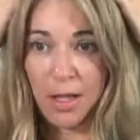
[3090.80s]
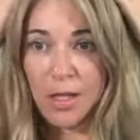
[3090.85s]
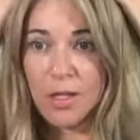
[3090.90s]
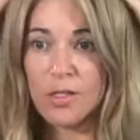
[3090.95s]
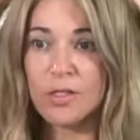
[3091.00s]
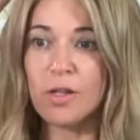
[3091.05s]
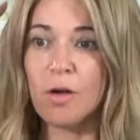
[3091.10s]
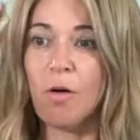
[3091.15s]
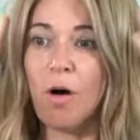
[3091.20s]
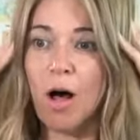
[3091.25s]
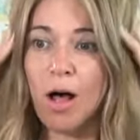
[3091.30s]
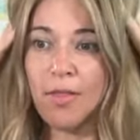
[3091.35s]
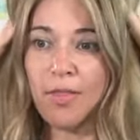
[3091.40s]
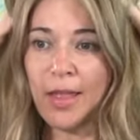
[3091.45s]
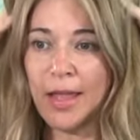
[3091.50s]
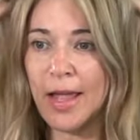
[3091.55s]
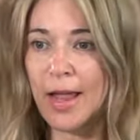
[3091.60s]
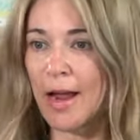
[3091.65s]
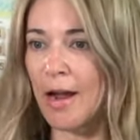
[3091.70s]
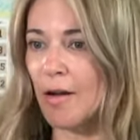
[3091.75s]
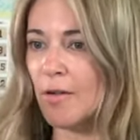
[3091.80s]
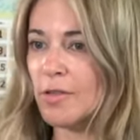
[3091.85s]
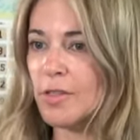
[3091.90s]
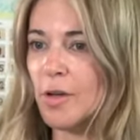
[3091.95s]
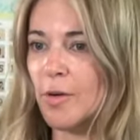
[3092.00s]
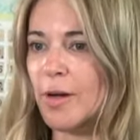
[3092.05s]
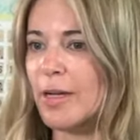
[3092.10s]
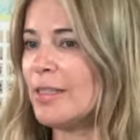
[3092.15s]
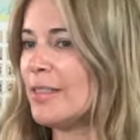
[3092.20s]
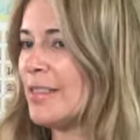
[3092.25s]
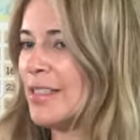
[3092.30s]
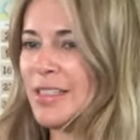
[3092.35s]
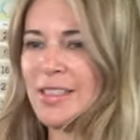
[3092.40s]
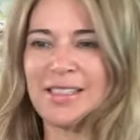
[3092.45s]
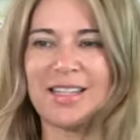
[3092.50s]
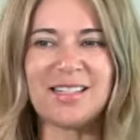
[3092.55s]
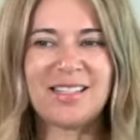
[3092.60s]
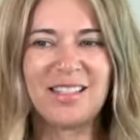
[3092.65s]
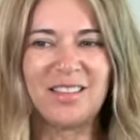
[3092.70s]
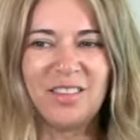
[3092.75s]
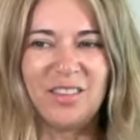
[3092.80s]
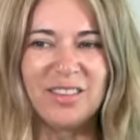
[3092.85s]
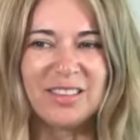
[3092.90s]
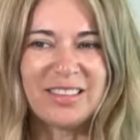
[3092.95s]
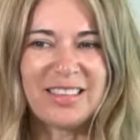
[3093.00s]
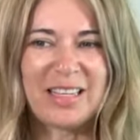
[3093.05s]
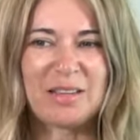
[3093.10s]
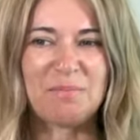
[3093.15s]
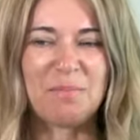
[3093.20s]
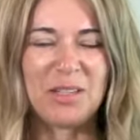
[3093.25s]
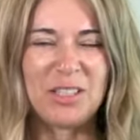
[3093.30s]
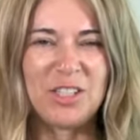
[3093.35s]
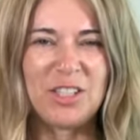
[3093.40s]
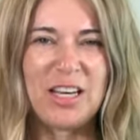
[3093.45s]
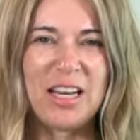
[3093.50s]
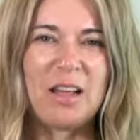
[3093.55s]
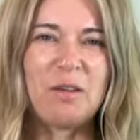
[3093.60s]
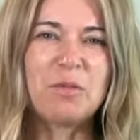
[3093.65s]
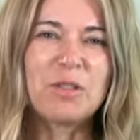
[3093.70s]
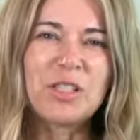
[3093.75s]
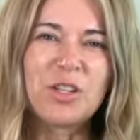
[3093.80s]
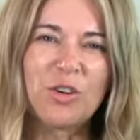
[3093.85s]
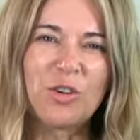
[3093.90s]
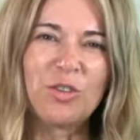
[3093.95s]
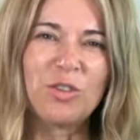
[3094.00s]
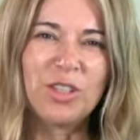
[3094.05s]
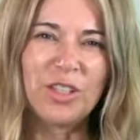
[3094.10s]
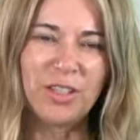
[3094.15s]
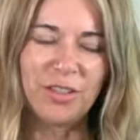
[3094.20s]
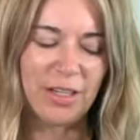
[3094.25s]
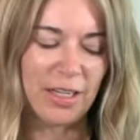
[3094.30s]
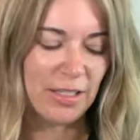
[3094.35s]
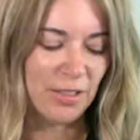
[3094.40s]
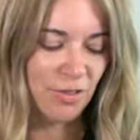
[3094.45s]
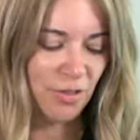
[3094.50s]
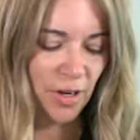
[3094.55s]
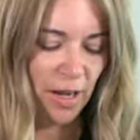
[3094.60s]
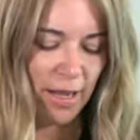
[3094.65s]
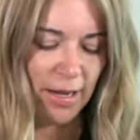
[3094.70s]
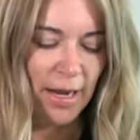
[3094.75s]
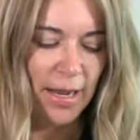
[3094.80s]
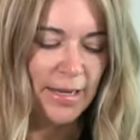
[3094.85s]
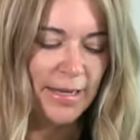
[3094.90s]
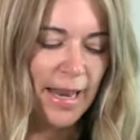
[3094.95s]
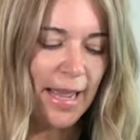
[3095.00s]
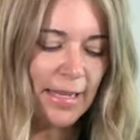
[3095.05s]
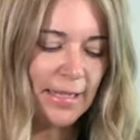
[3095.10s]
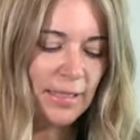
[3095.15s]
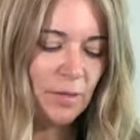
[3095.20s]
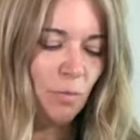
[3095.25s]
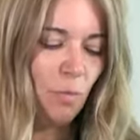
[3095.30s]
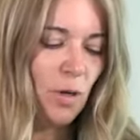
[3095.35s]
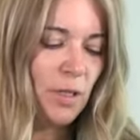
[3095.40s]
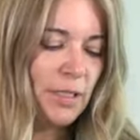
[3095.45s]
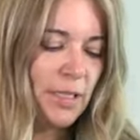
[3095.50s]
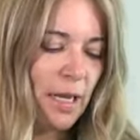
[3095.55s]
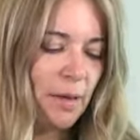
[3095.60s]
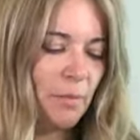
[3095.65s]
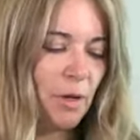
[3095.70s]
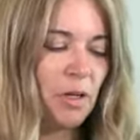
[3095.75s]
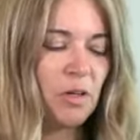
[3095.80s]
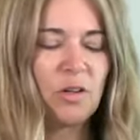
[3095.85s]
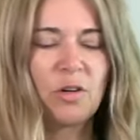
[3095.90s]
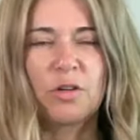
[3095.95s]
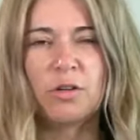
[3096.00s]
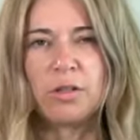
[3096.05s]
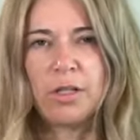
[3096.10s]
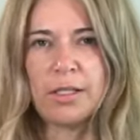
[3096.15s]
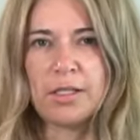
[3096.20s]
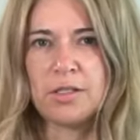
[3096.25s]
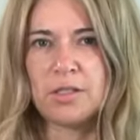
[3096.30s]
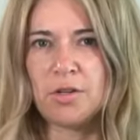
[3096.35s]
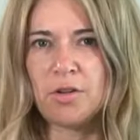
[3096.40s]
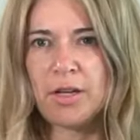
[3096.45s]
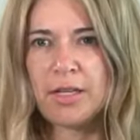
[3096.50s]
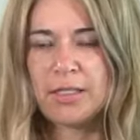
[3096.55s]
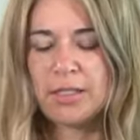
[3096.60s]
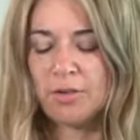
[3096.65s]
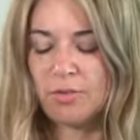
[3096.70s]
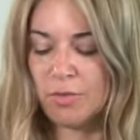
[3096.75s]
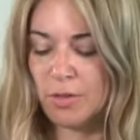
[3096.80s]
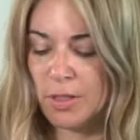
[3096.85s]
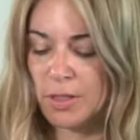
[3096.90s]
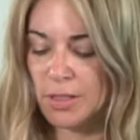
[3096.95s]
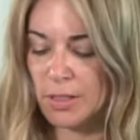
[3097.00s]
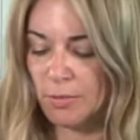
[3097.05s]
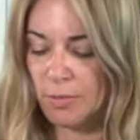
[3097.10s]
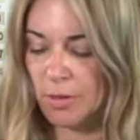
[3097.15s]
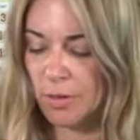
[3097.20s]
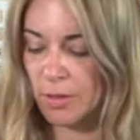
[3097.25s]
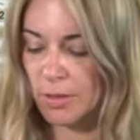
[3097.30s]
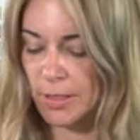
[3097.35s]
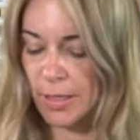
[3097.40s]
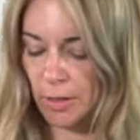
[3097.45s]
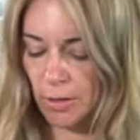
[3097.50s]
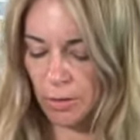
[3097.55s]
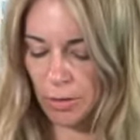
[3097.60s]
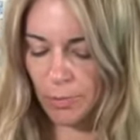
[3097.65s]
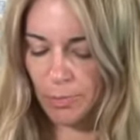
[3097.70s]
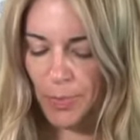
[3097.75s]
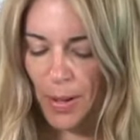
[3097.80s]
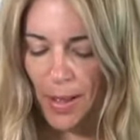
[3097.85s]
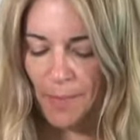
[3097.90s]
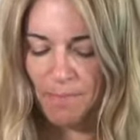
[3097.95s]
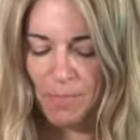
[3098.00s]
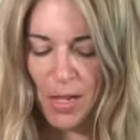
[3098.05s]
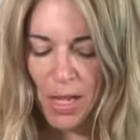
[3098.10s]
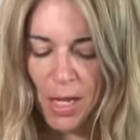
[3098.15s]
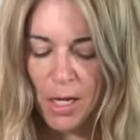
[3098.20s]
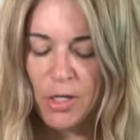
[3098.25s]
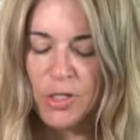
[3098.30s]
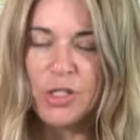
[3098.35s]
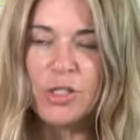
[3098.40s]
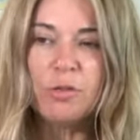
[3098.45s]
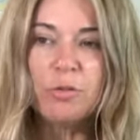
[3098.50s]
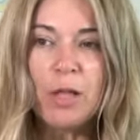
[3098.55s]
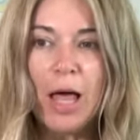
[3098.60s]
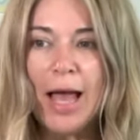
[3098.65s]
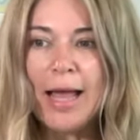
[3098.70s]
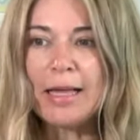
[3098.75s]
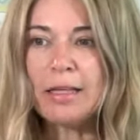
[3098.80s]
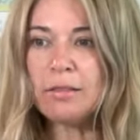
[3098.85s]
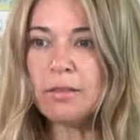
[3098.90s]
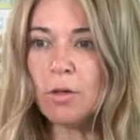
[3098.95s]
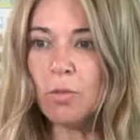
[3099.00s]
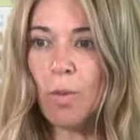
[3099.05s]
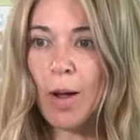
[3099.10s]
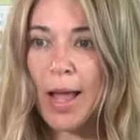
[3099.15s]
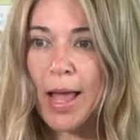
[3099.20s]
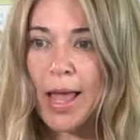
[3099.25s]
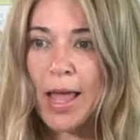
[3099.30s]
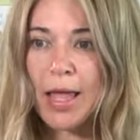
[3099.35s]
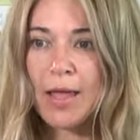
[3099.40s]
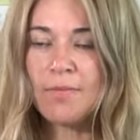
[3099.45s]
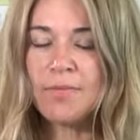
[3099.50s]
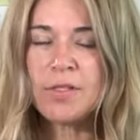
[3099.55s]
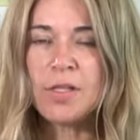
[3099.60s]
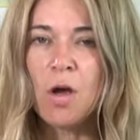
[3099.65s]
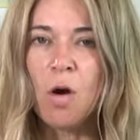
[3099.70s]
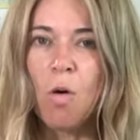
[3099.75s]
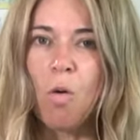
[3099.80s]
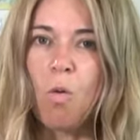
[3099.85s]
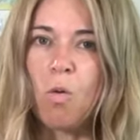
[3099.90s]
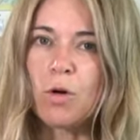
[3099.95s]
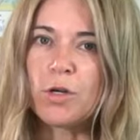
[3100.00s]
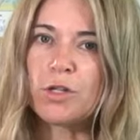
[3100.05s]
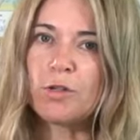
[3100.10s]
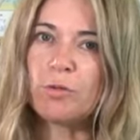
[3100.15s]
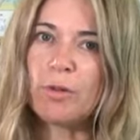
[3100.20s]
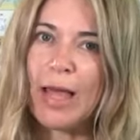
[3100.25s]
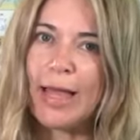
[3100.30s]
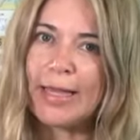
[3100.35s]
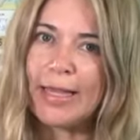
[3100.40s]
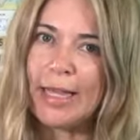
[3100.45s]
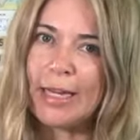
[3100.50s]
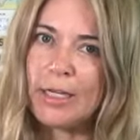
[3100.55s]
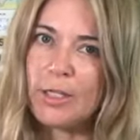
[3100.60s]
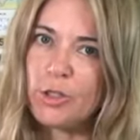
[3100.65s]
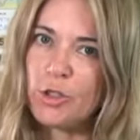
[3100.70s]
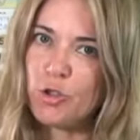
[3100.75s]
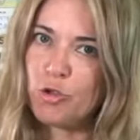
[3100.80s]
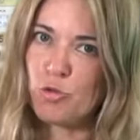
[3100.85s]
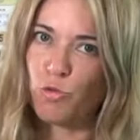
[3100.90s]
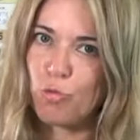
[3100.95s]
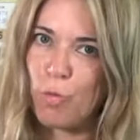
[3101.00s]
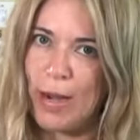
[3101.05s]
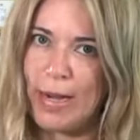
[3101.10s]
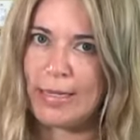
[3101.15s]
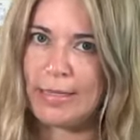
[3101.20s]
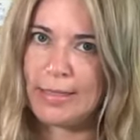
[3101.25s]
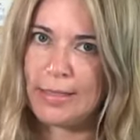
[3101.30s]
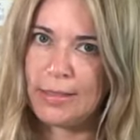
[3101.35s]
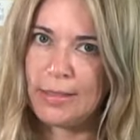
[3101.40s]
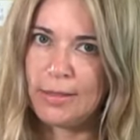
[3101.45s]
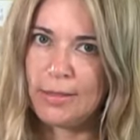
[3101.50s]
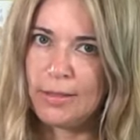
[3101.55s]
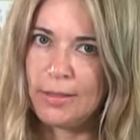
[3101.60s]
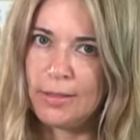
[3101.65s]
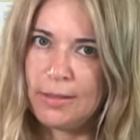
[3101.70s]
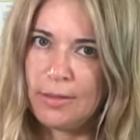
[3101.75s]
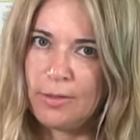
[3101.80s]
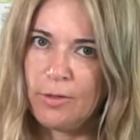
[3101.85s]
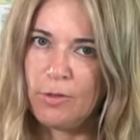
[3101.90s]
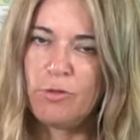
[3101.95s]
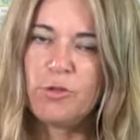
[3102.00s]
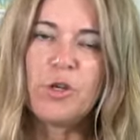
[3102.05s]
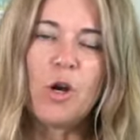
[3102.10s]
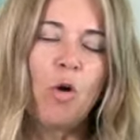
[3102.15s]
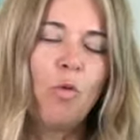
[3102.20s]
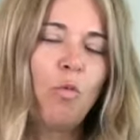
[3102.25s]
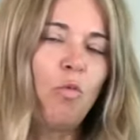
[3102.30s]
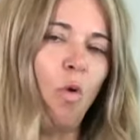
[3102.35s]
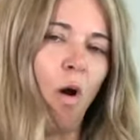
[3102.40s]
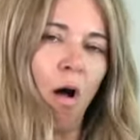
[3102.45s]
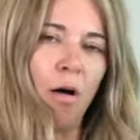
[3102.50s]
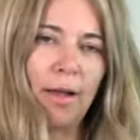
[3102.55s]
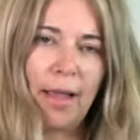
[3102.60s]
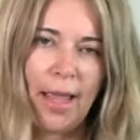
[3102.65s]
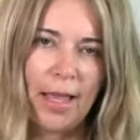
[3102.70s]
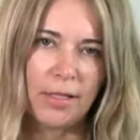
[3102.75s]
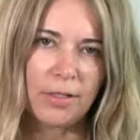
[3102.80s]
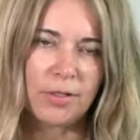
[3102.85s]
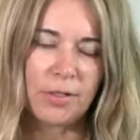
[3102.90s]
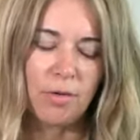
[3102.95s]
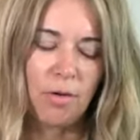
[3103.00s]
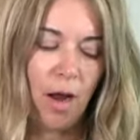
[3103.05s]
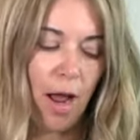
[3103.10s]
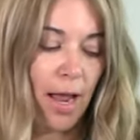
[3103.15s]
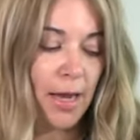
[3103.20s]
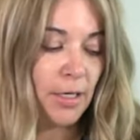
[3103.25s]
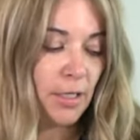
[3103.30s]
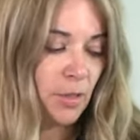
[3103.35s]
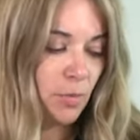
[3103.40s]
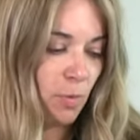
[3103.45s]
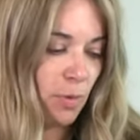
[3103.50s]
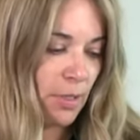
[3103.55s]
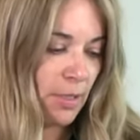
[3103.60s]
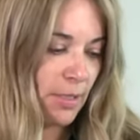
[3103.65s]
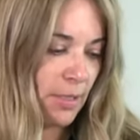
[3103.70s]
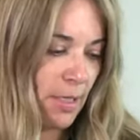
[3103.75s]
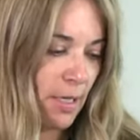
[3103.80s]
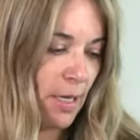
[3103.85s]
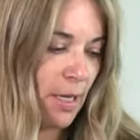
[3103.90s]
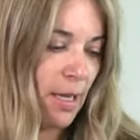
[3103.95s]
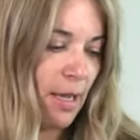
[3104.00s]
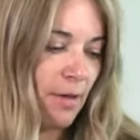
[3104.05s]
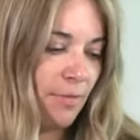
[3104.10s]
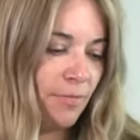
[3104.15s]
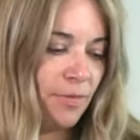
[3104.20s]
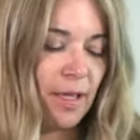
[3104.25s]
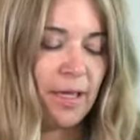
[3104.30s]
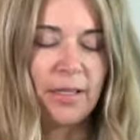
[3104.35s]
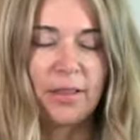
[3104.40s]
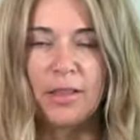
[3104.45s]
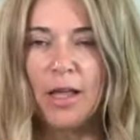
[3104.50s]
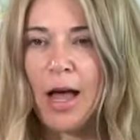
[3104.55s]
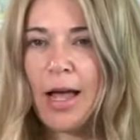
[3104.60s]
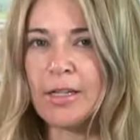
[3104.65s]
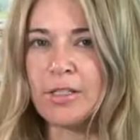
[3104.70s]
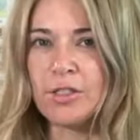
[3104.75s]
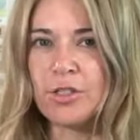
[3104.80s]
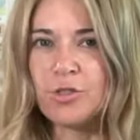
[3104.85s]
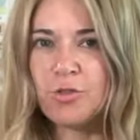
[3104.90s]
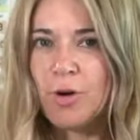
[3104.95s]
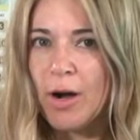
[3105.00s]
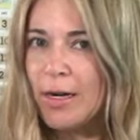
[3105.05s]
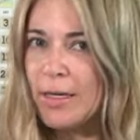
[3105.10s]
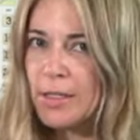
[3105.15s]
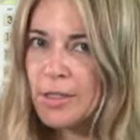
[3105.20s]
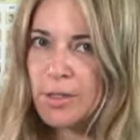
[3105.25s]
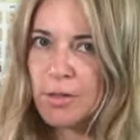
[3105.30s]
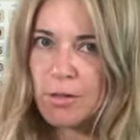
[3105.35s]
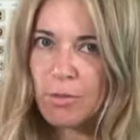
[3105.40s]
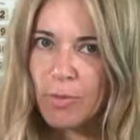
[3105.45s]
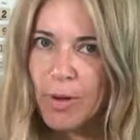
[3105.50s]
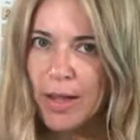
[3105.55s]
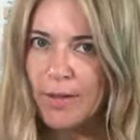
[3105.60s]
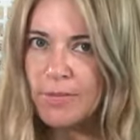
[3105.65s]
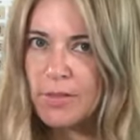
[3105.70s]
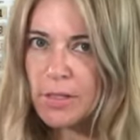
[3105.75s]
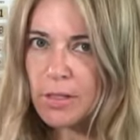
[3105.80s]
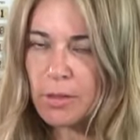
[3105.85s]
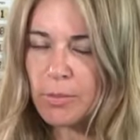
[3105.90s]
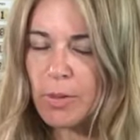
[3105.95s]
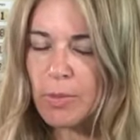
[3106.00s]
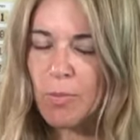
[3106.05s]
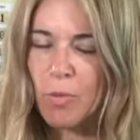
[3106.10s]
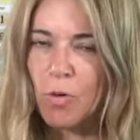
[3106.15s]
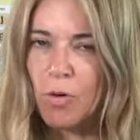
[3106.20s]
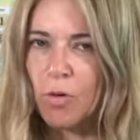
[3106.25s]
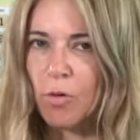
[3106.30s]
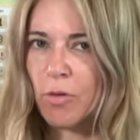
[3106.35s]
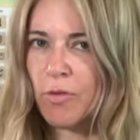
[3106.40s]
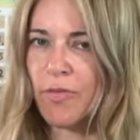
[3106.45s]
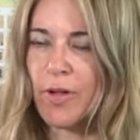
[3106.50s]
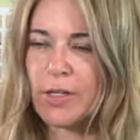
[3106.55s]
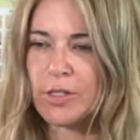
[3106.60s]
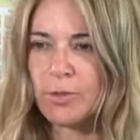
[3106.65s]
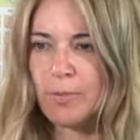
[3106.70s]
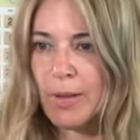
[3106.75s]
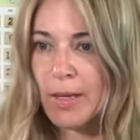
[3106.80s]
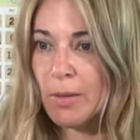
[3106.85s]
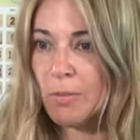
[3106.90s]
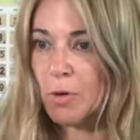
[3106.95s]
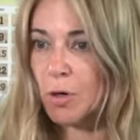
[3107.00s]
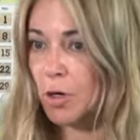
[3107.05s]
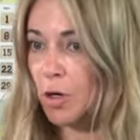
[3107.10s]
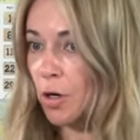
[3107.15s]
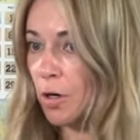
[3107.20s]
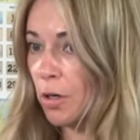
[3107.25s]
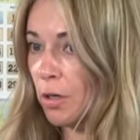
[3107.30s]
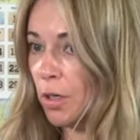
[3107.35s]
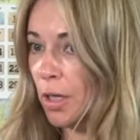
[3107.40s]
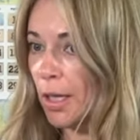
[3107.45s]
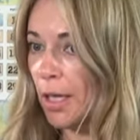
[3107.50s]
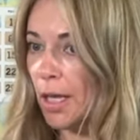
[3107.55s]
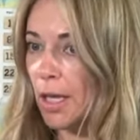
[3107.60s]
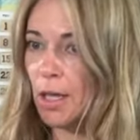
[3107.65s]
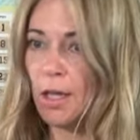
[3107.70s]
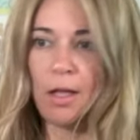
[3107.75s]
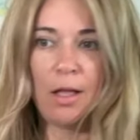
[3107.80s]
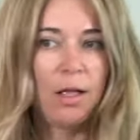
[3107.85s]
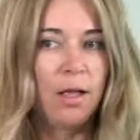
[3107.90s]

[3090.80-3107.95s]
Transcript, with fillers: So on the hair, so it just doesn't look like much today. It was curlier yesterday. Next one time I'll curl it so you guys can really see what it looks like curled. But do you like the waves or do you like it straight? there's no wrong answer. I just want to see if like I should try to do the waves a little bit more or if I should make it more curly.